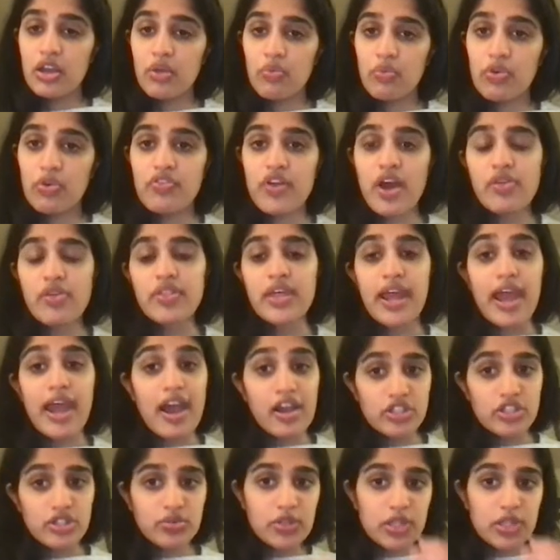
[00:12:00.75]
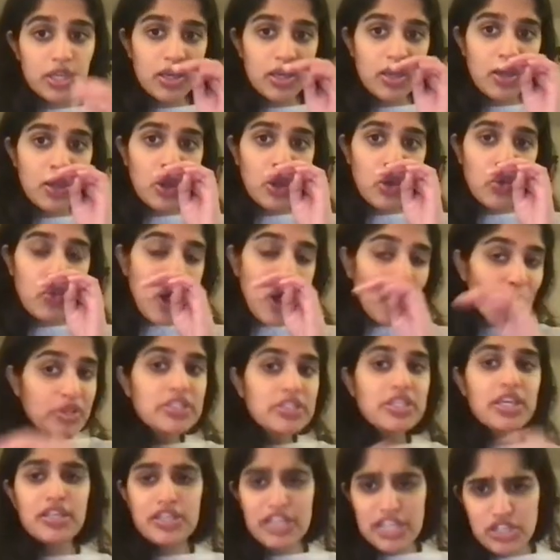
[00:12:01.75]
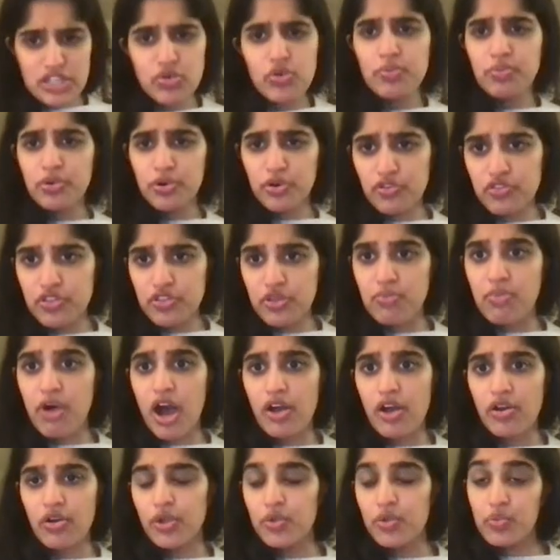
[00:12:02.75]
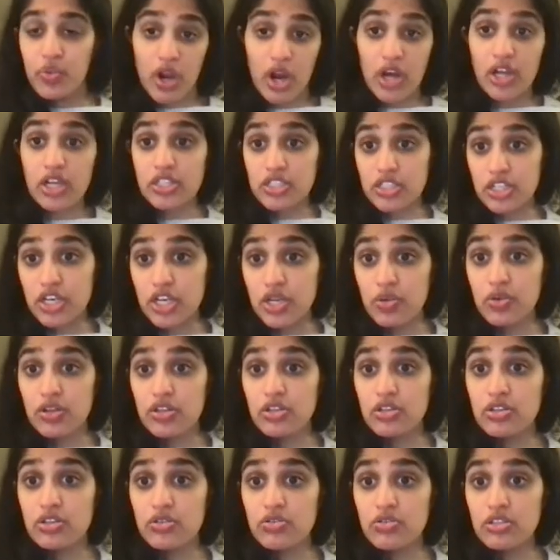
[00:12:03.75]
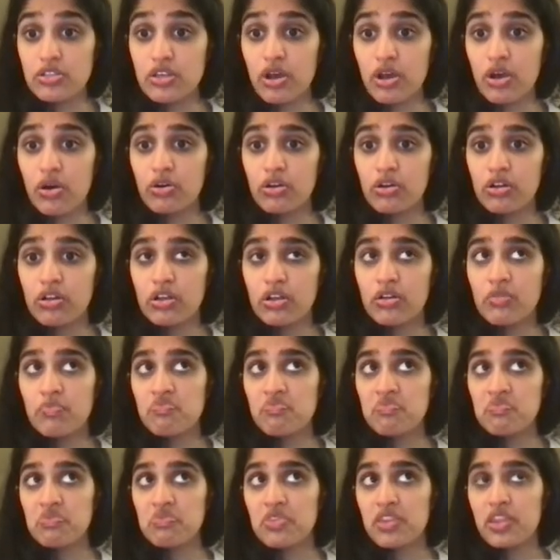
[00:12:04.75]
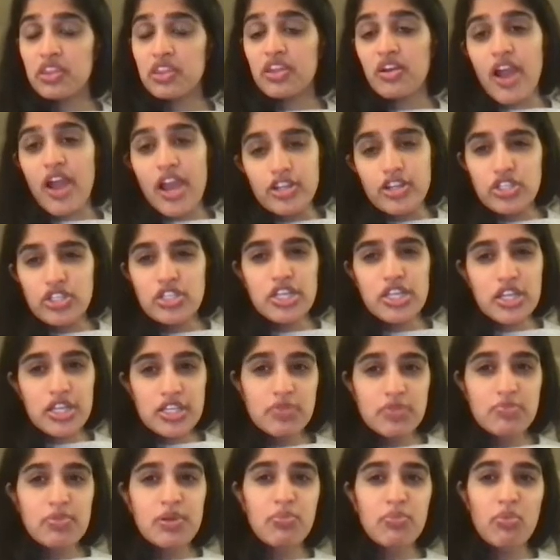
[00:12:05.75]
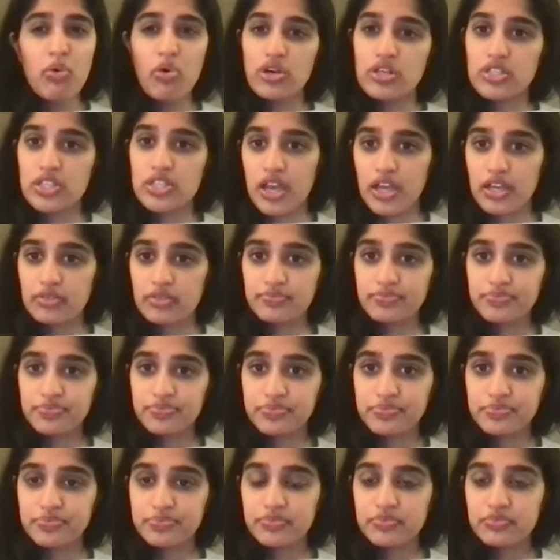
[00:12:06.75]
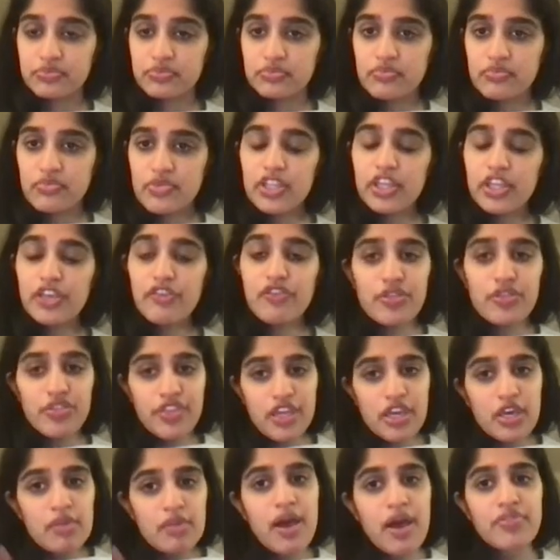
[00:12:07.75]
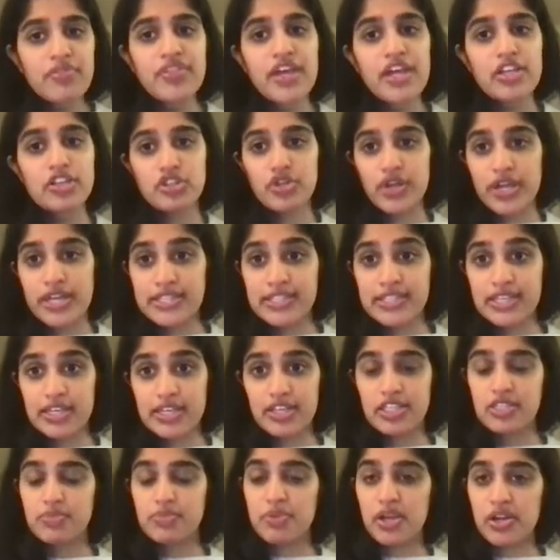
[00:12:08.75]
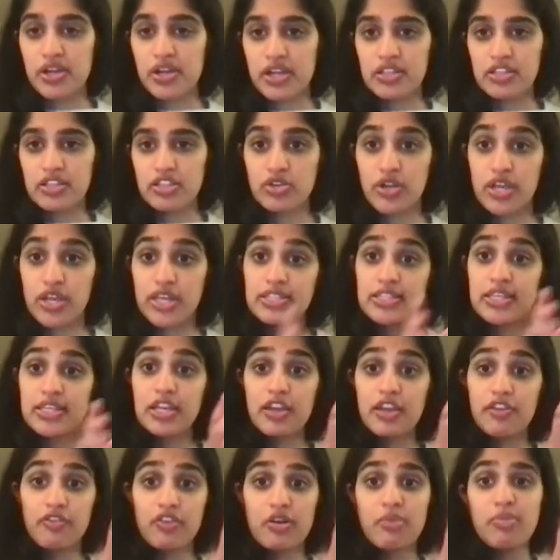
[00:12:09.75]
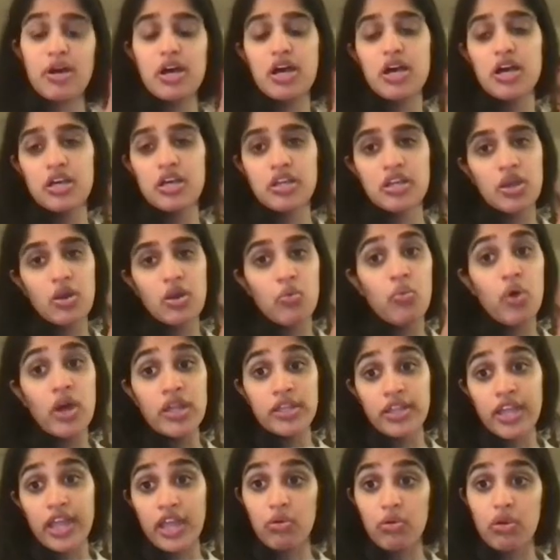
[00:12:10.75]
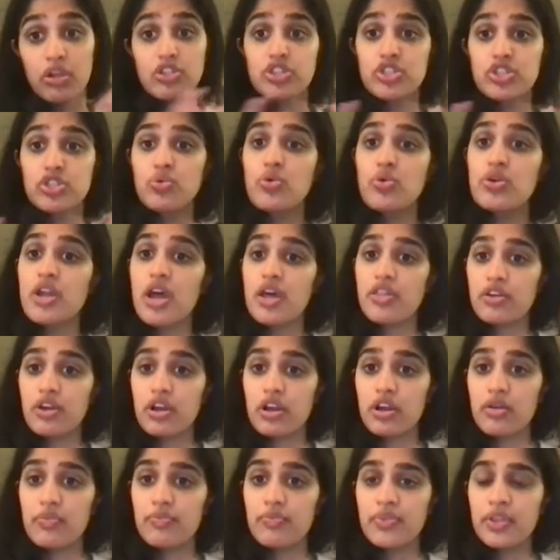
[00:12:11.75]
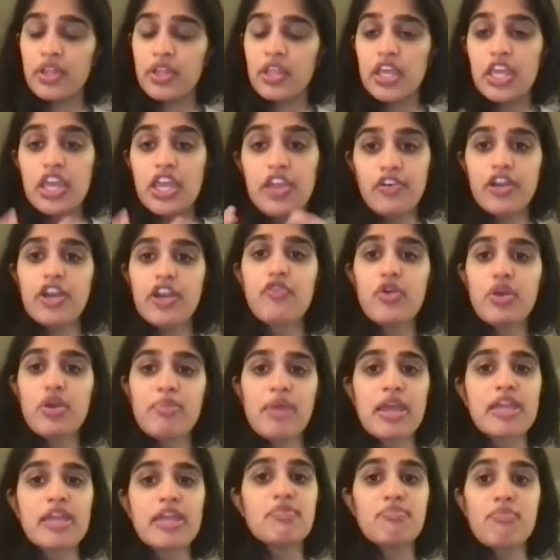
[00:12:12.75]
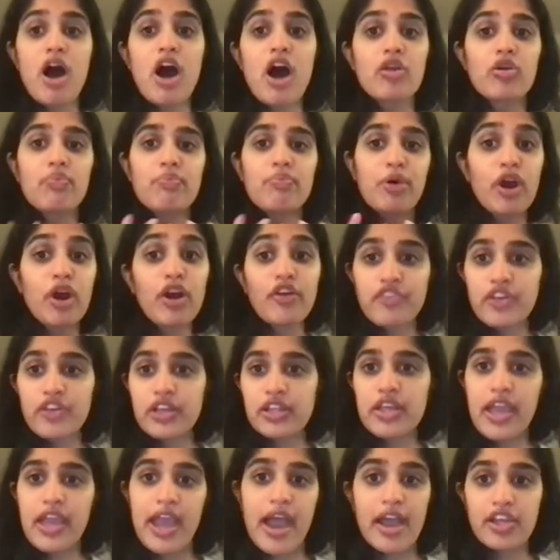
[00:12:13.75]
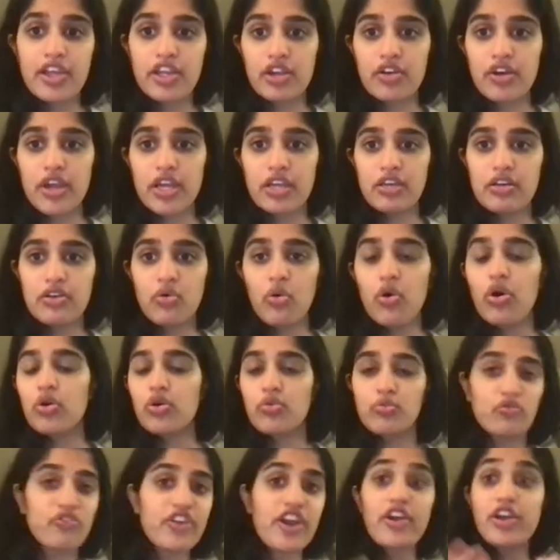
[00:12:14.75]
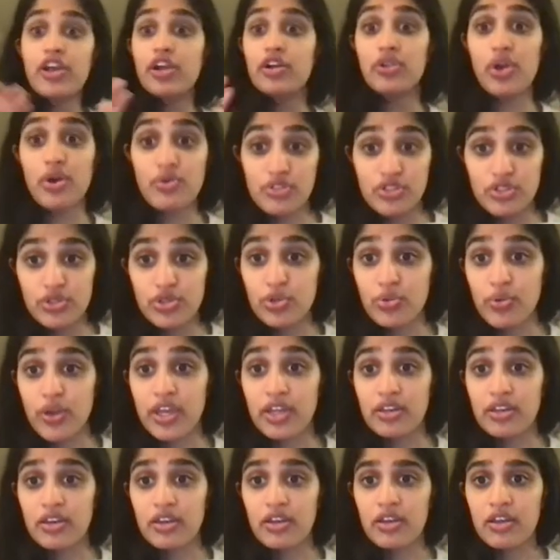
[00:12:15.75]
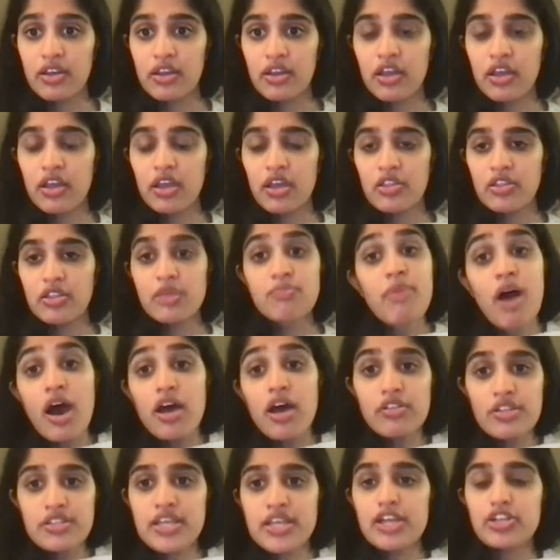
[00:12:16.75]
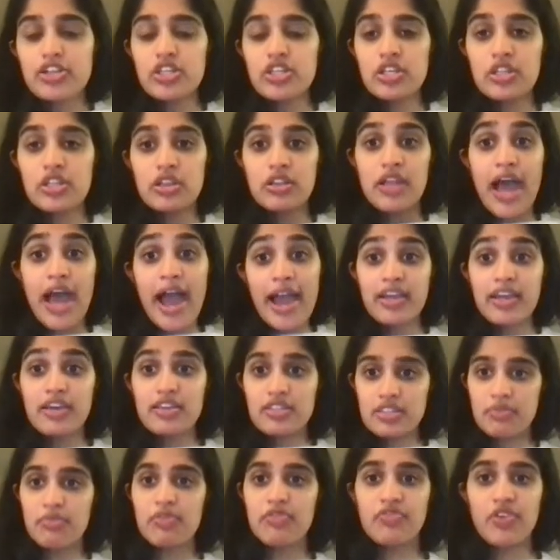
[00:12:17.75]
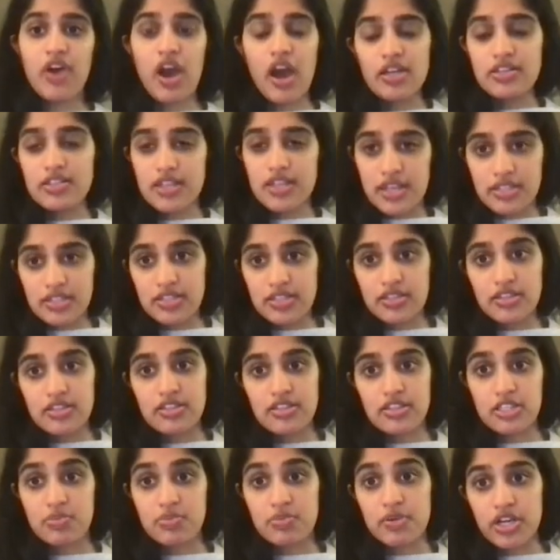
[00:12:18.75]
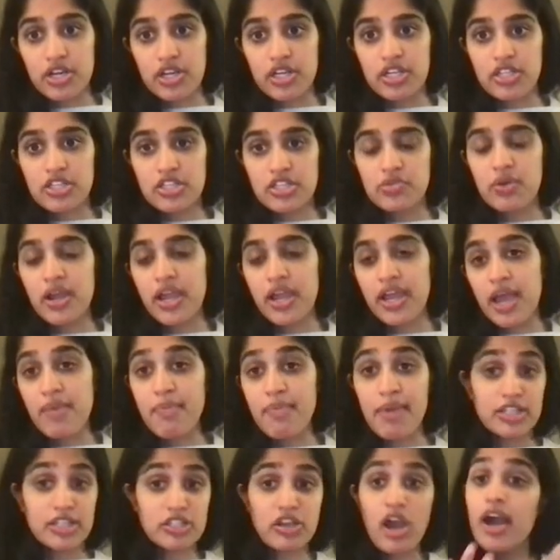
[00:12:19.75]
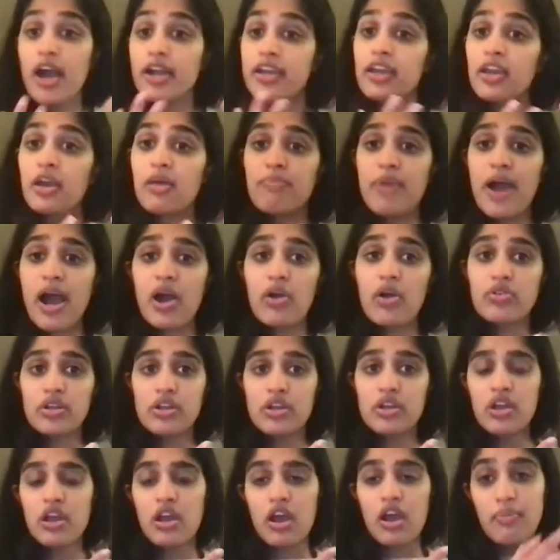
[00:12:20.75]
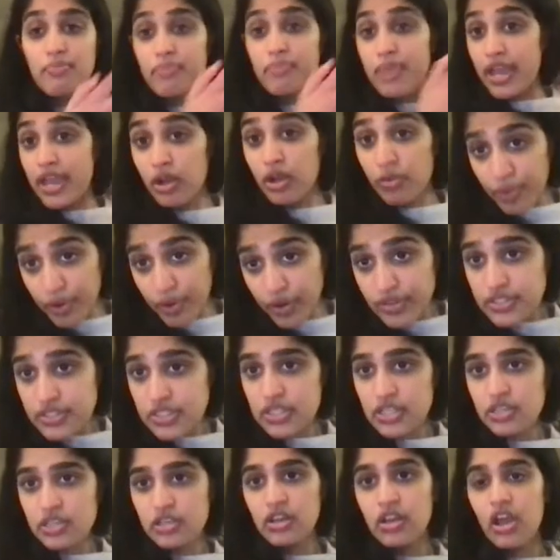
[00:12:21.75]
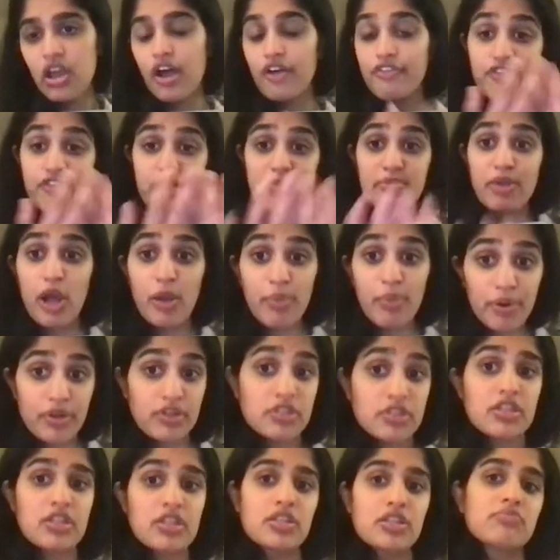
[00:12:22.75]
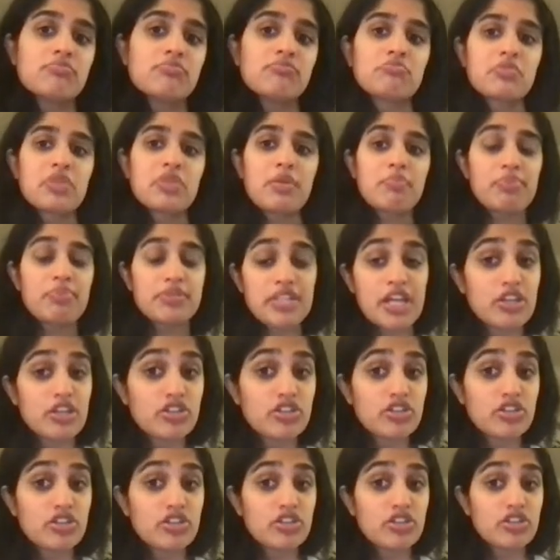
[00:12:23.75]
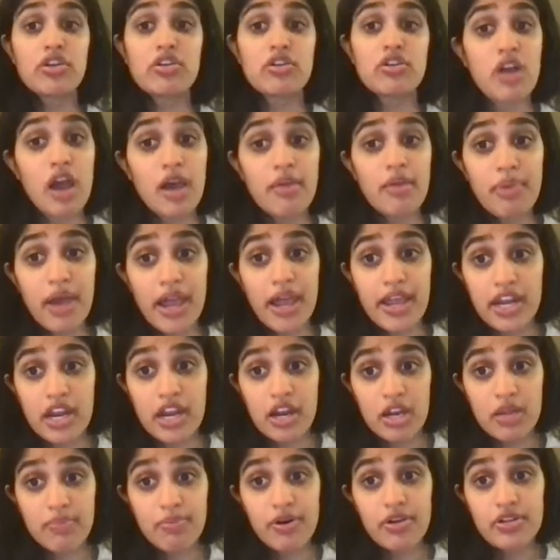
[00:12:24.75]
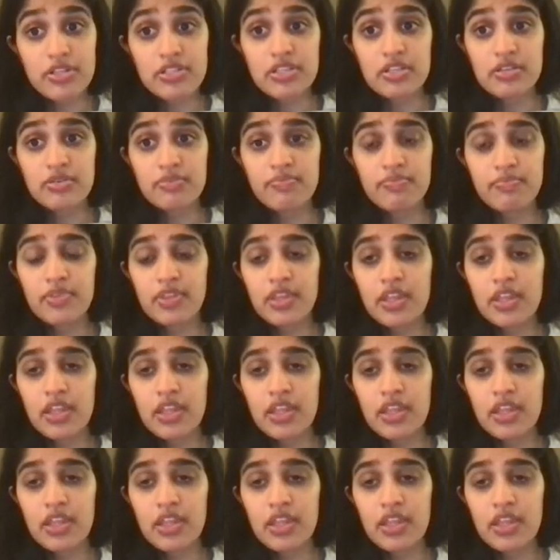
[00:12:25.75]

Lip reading: we found that actually, while we did need to improve the model and we are continuing to do so, there actually needed to be more done. If you think about that translate experience, translating from one language to another, even if we made the model perfectly accurate or very close to it, the model is actually lacking some of the context in this experience, right? Am I talking about a male person, a female person, potentially a gender non-binary person?